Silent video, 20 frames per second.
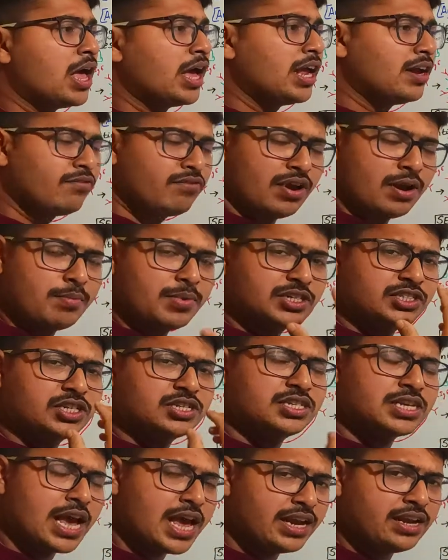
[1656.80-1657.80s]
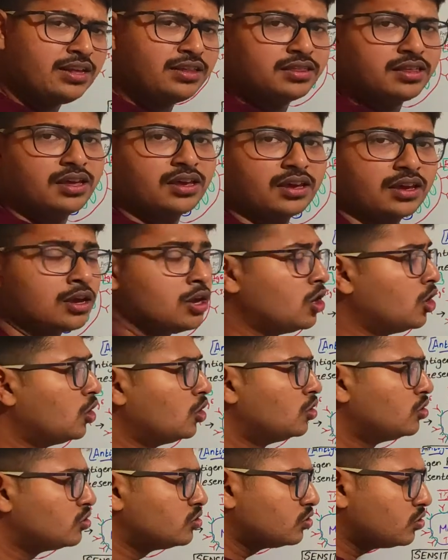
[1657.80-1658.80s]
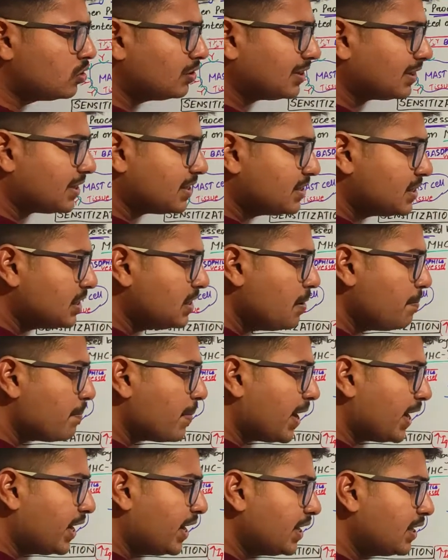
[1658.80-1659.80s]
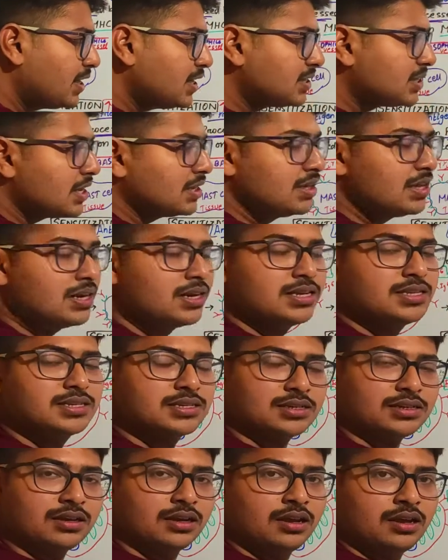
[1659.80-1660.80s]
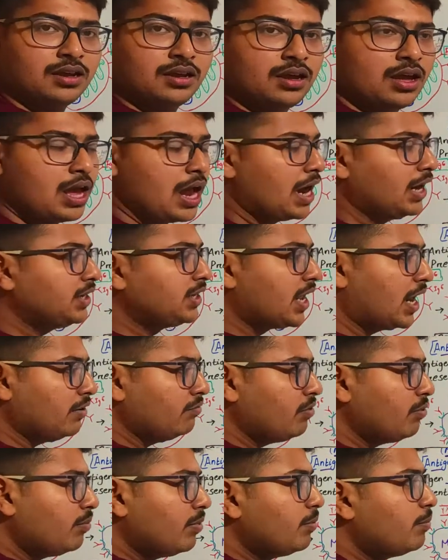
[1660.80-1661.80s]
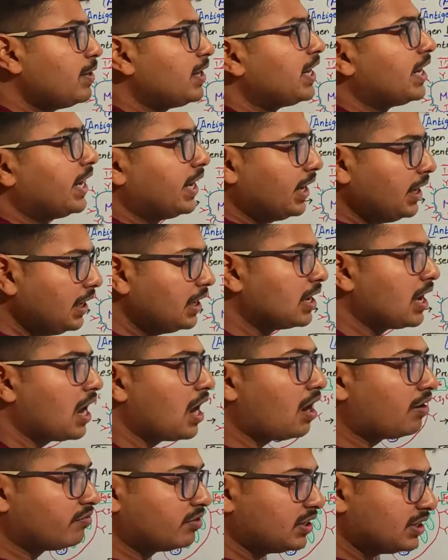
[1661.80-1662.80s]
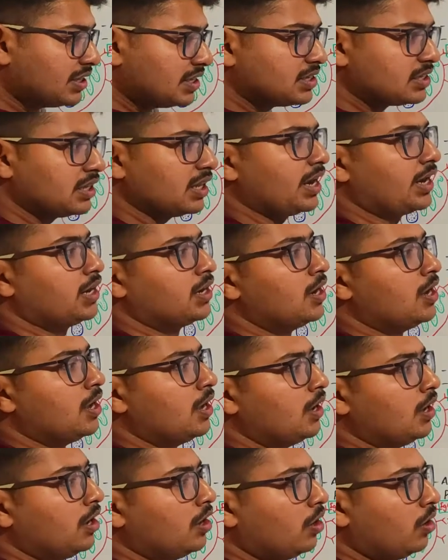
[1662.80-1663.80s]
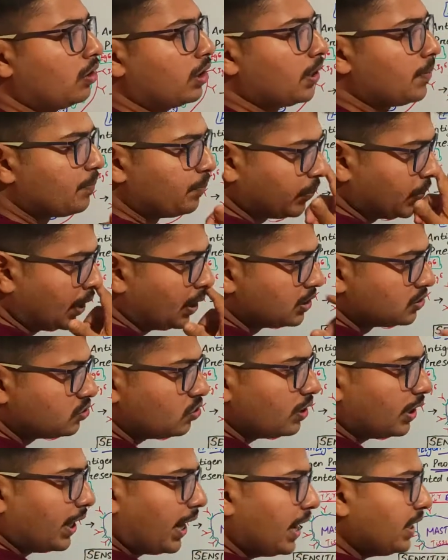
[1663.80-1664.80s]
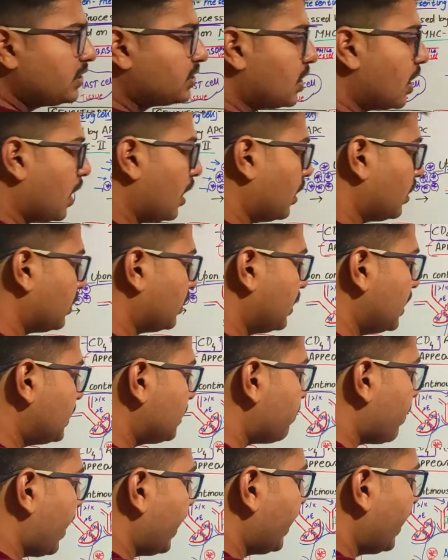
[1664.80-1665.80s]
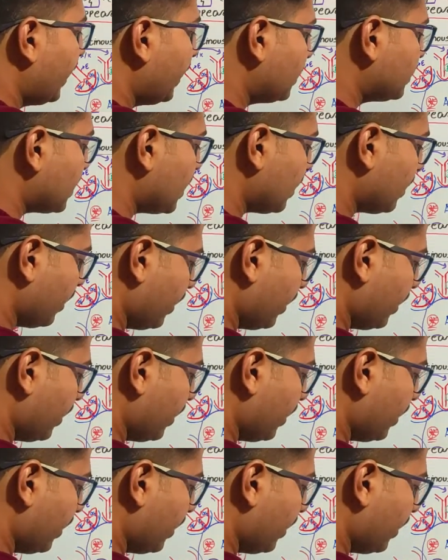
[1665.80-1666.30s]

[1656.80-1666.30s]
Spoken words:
inflammations, anything. So these are the mediators are the reason, and that we will be reading after this slide. Okay, so next, these mediators are